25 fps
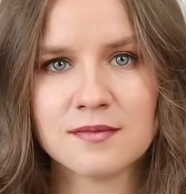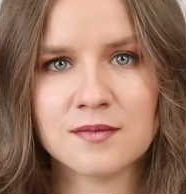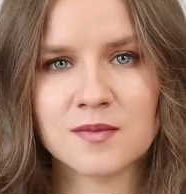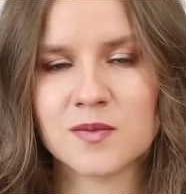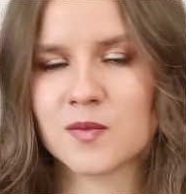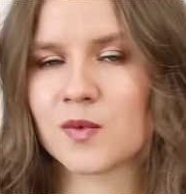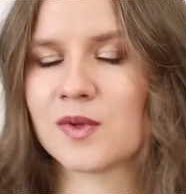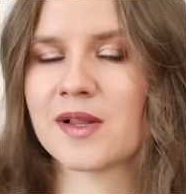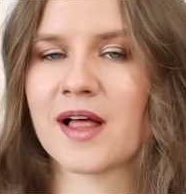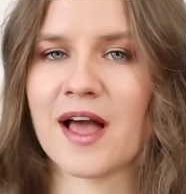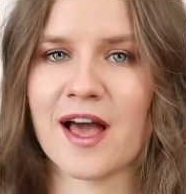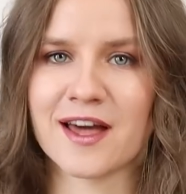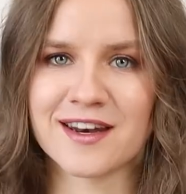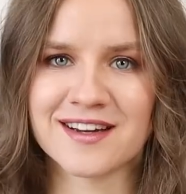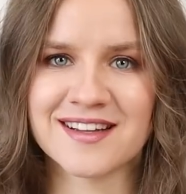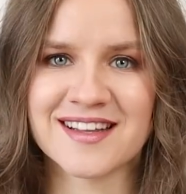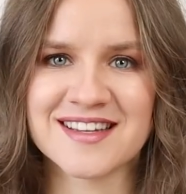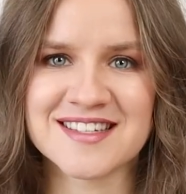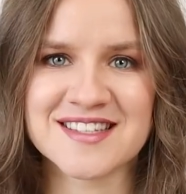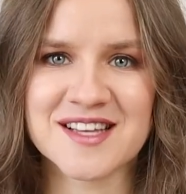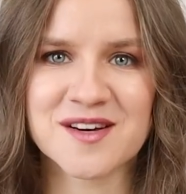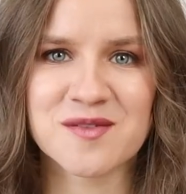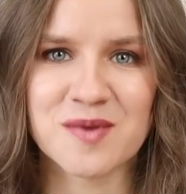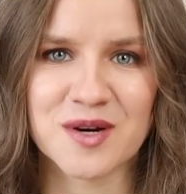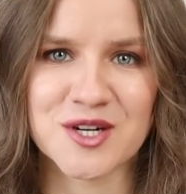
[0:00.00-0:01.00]
We'll analyze the
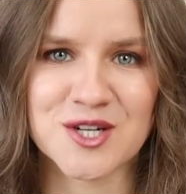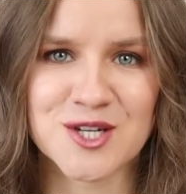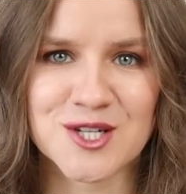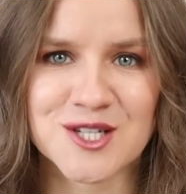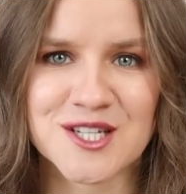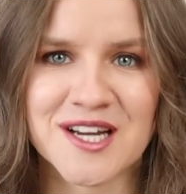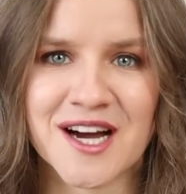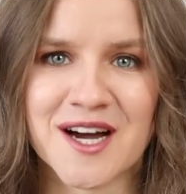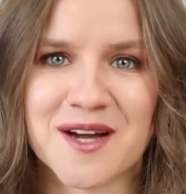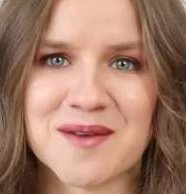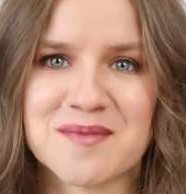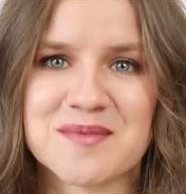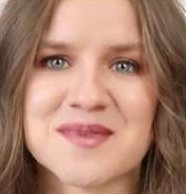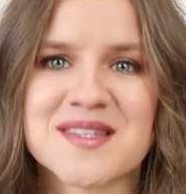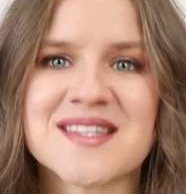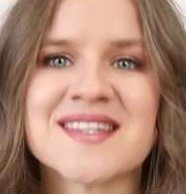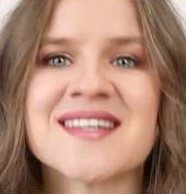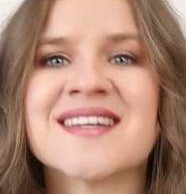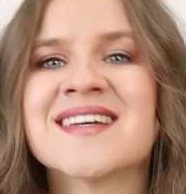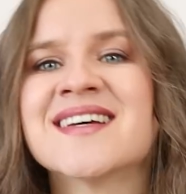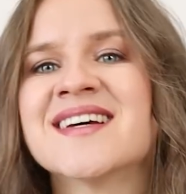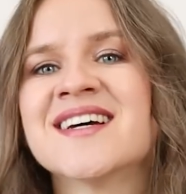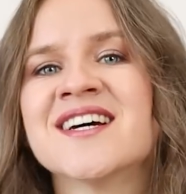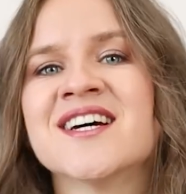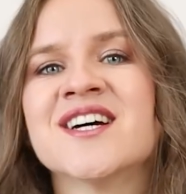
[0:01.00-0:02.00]
question types,
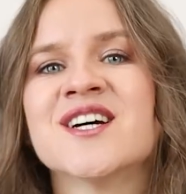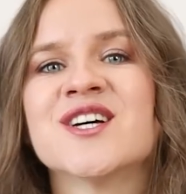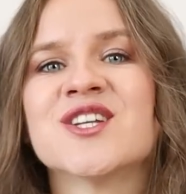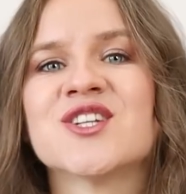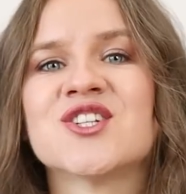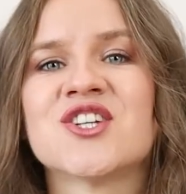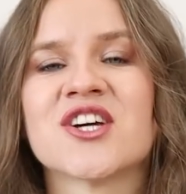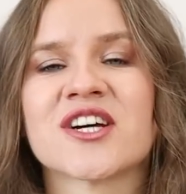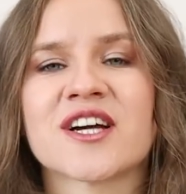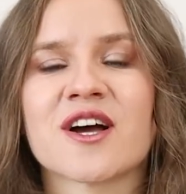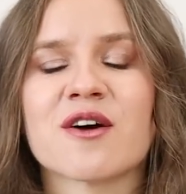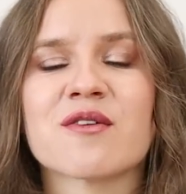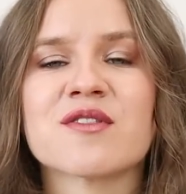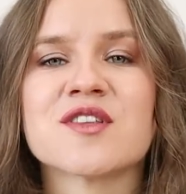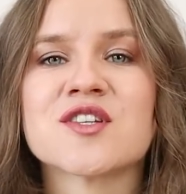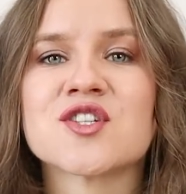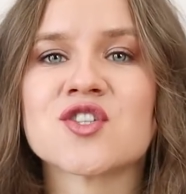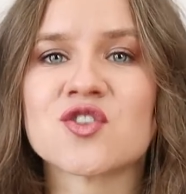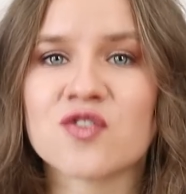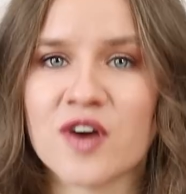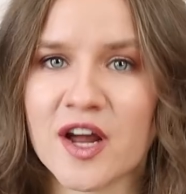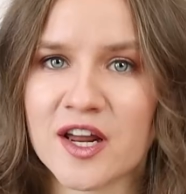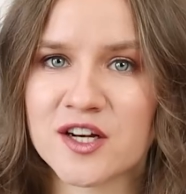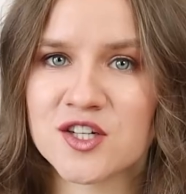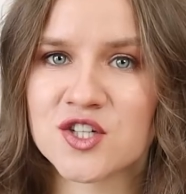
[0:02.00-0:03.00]
check out the
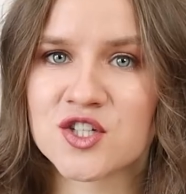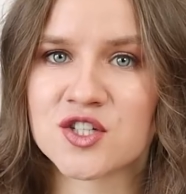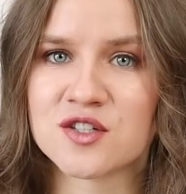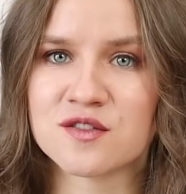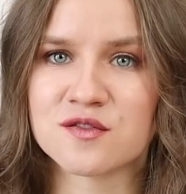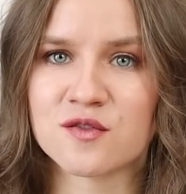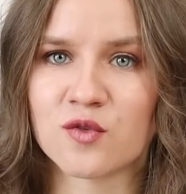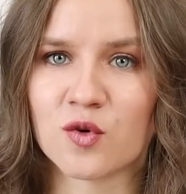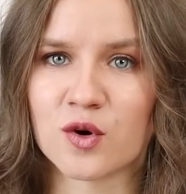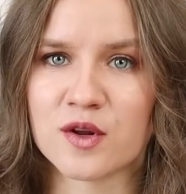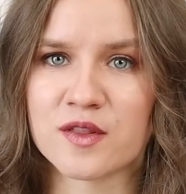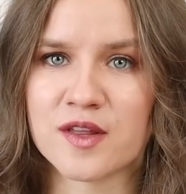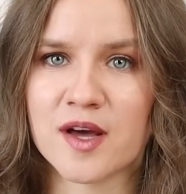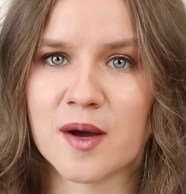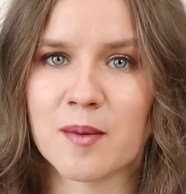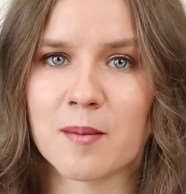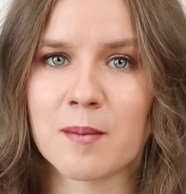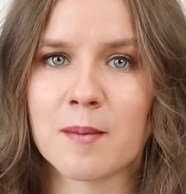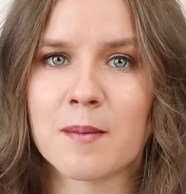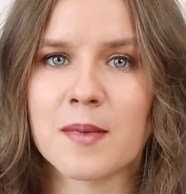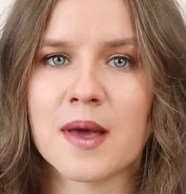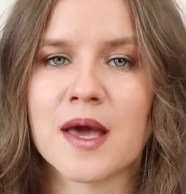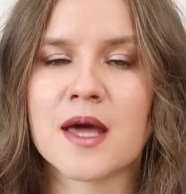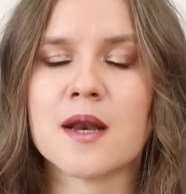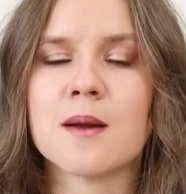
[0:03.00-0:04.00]
strategies for them,
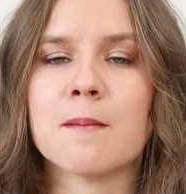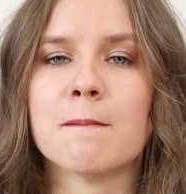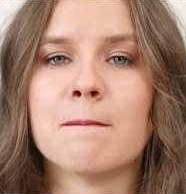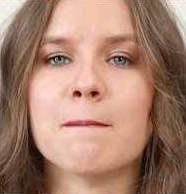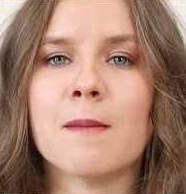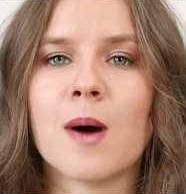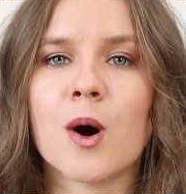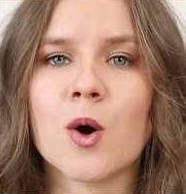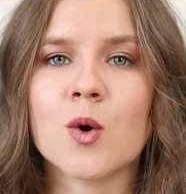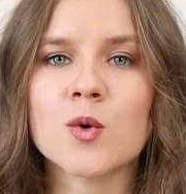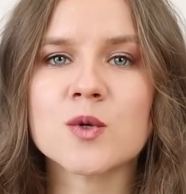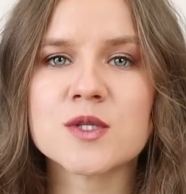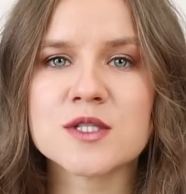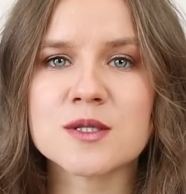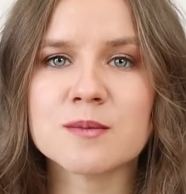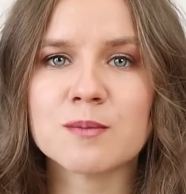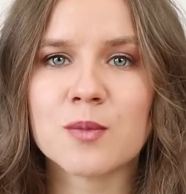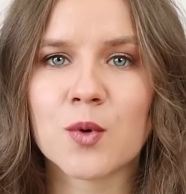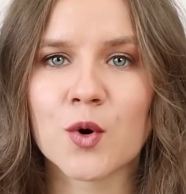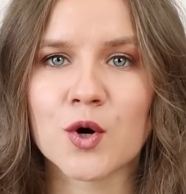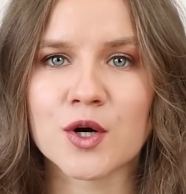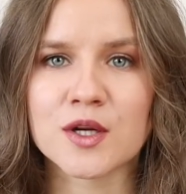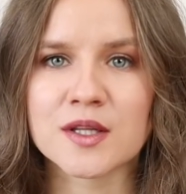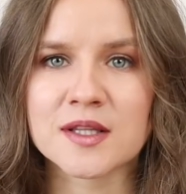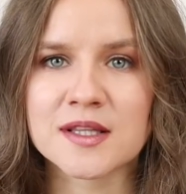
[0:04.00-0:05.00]
and most
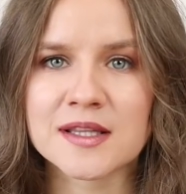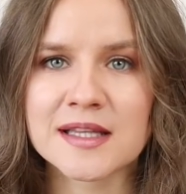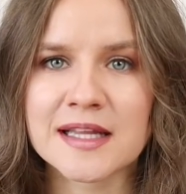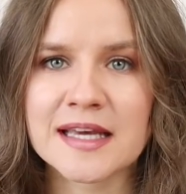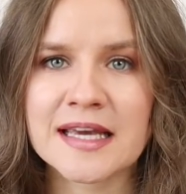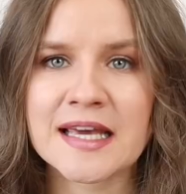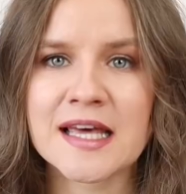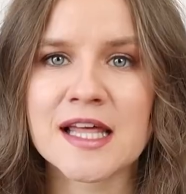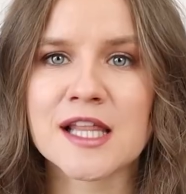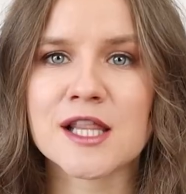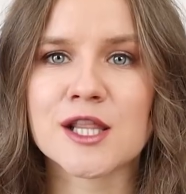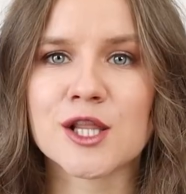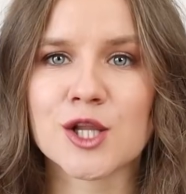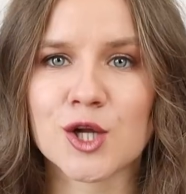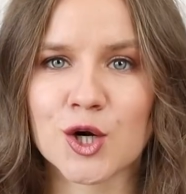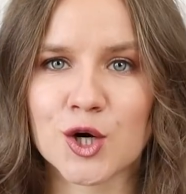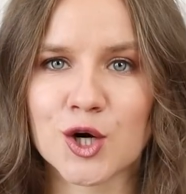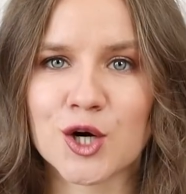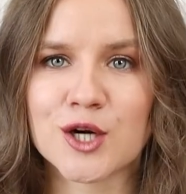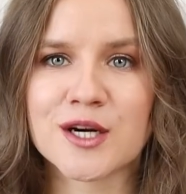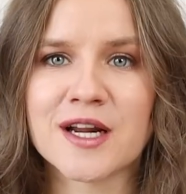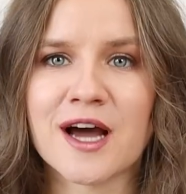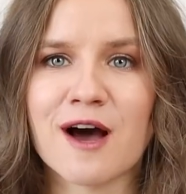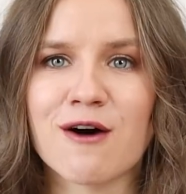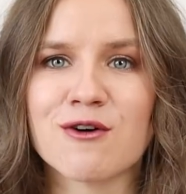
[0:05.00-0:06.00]
importantly, learn
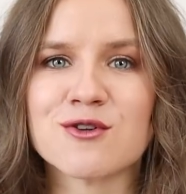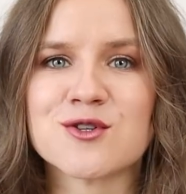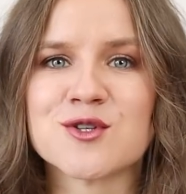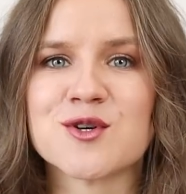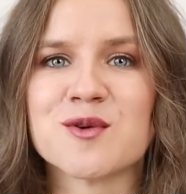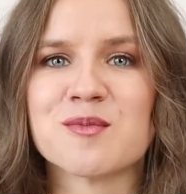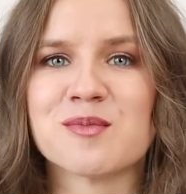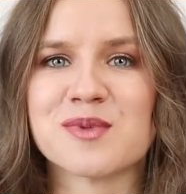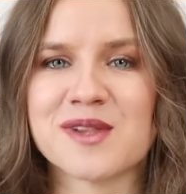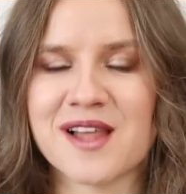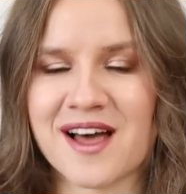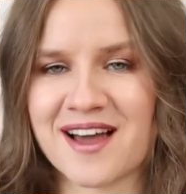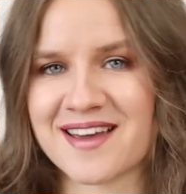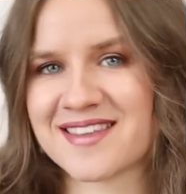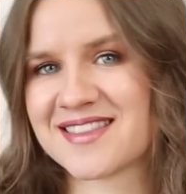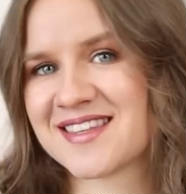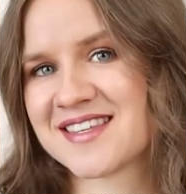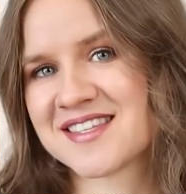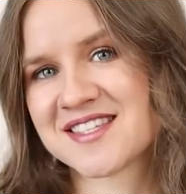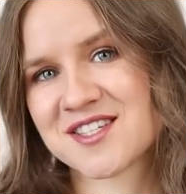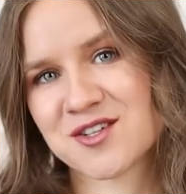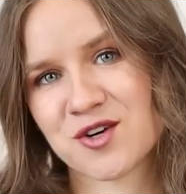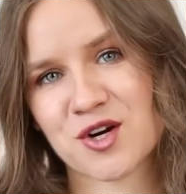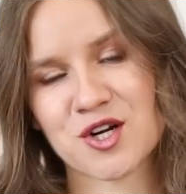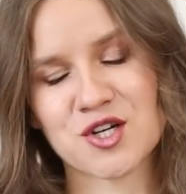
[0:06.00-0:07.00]
how to apply these
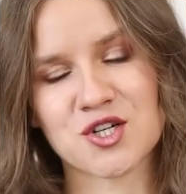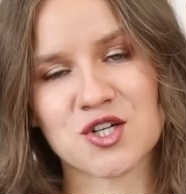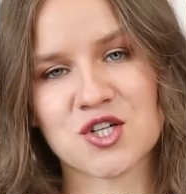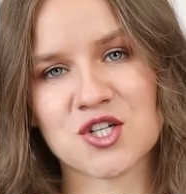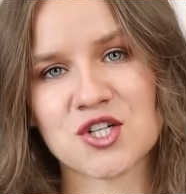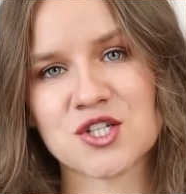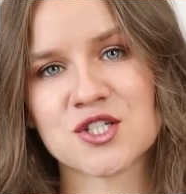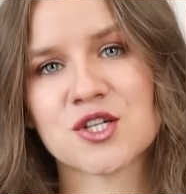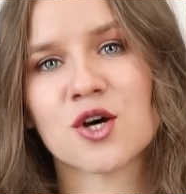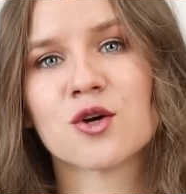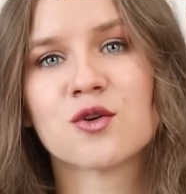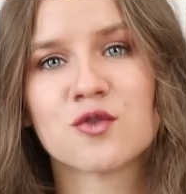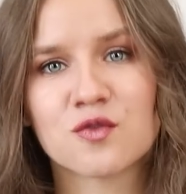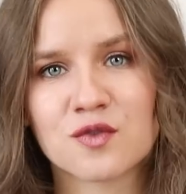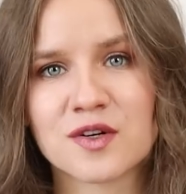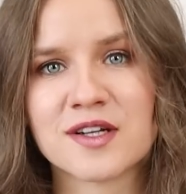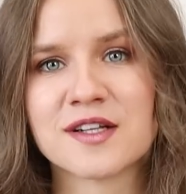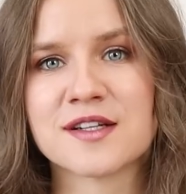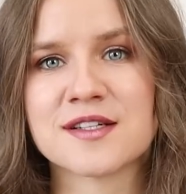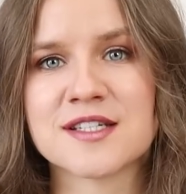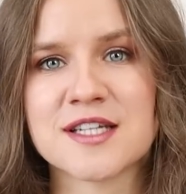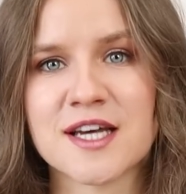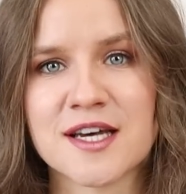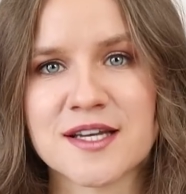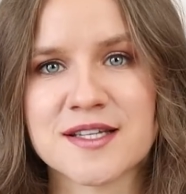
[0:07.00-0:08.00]
strategies on real
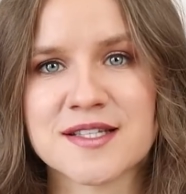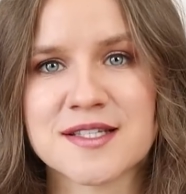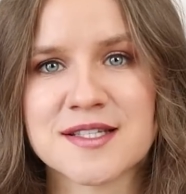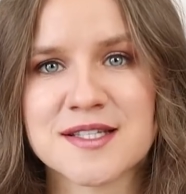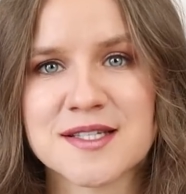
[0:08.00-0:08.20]
tests.